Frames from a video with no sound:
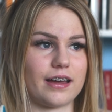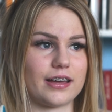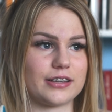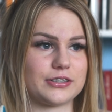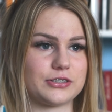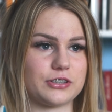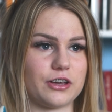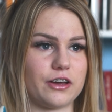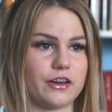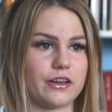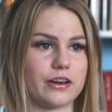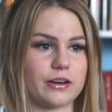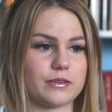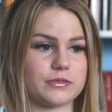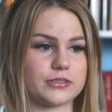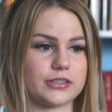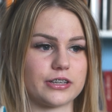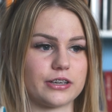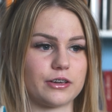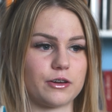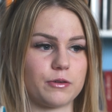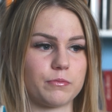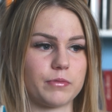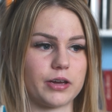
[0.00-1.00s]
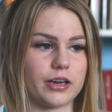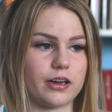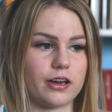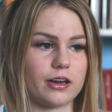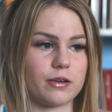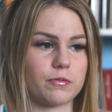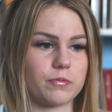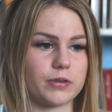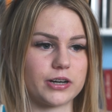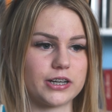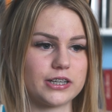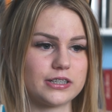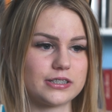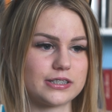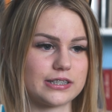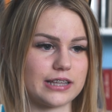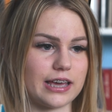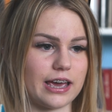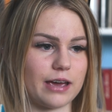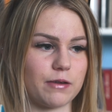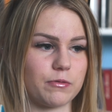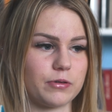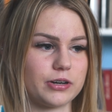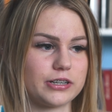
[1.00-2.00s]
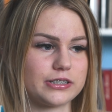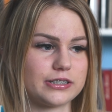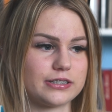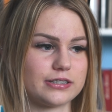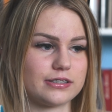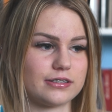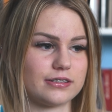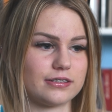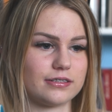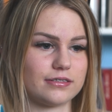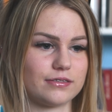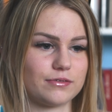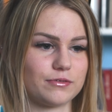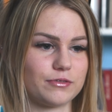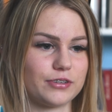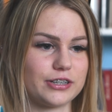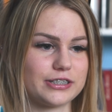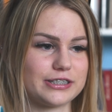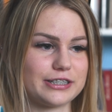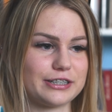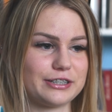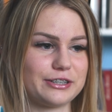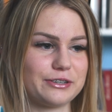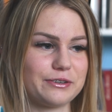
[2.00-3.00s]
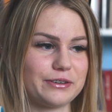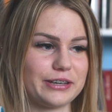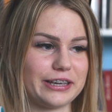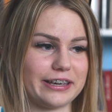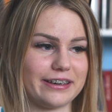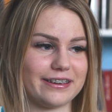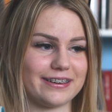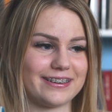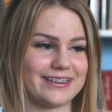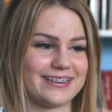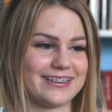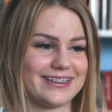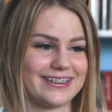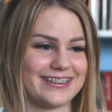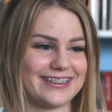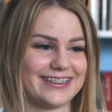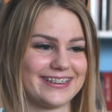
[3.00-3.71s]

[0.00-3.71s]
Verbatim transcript: I saw it and I was like, "Oh my god, what is that? What is what is he doing?"